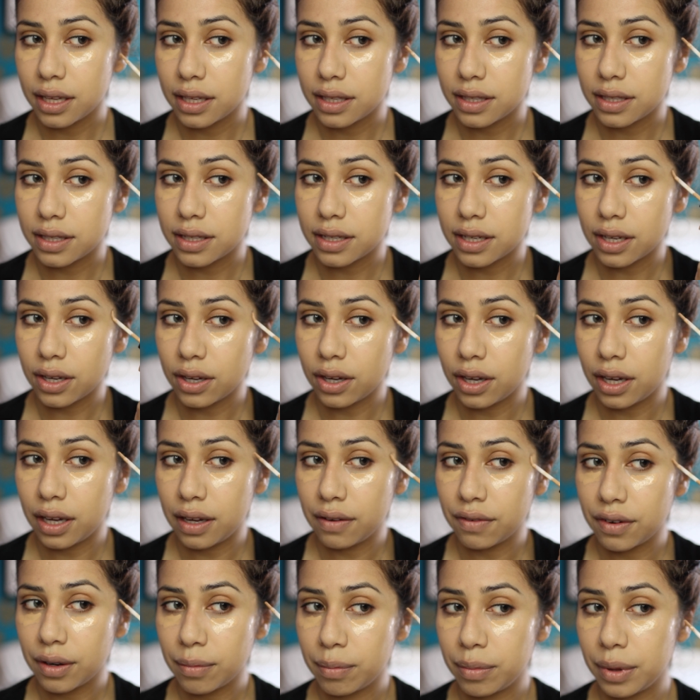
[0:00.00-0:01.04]
still
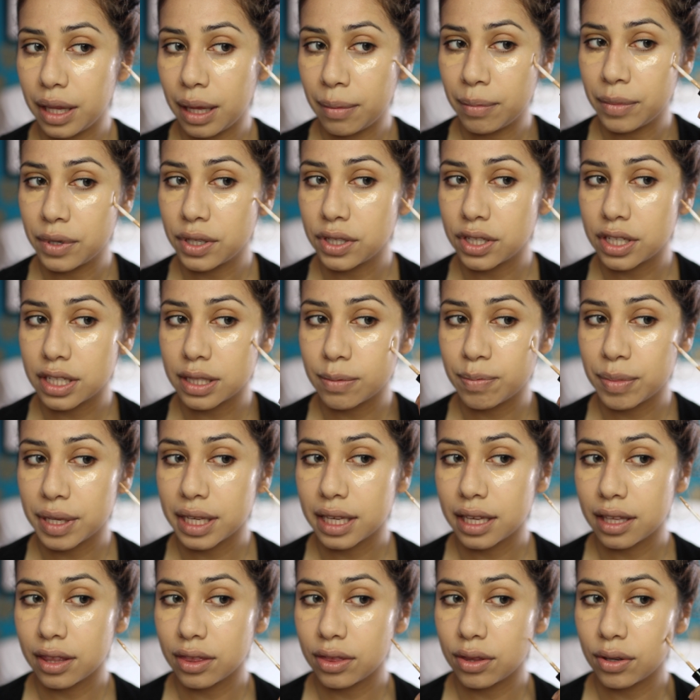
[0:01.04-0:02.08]
of your blemishes
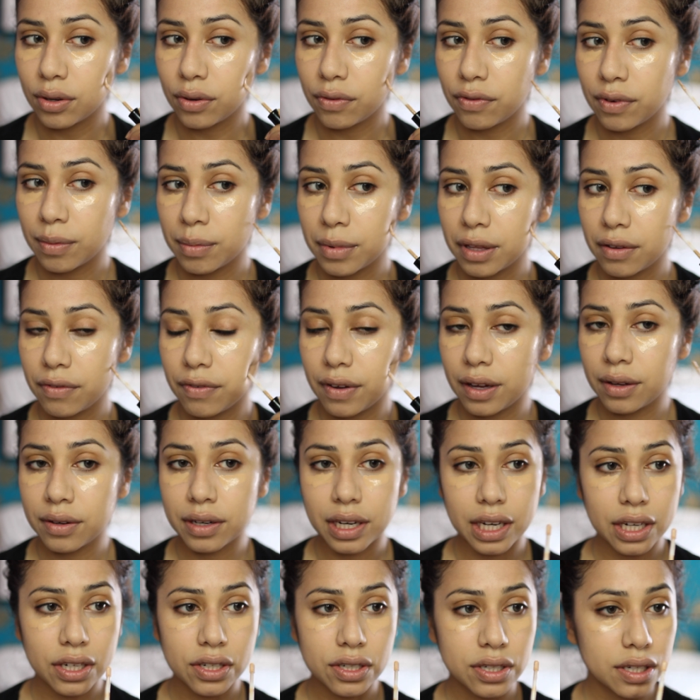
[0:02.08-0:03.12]
peeking through from the
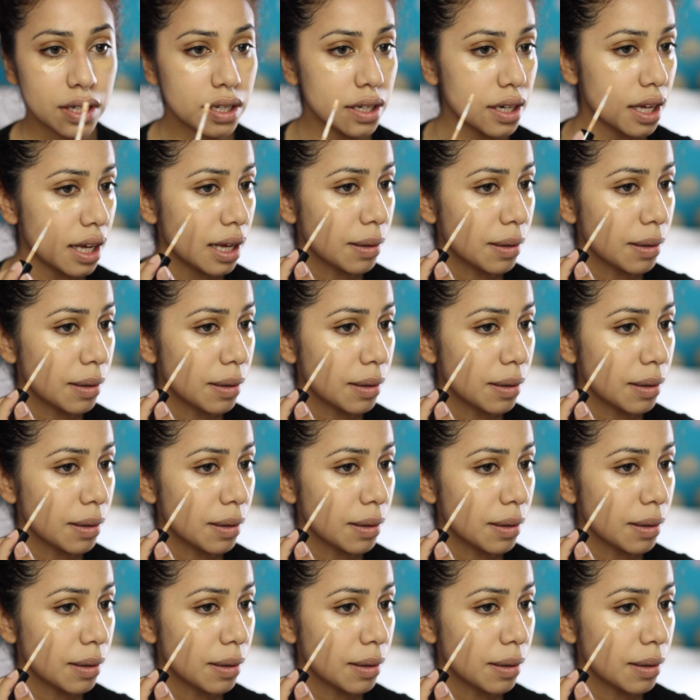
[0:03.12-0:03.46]
foundation,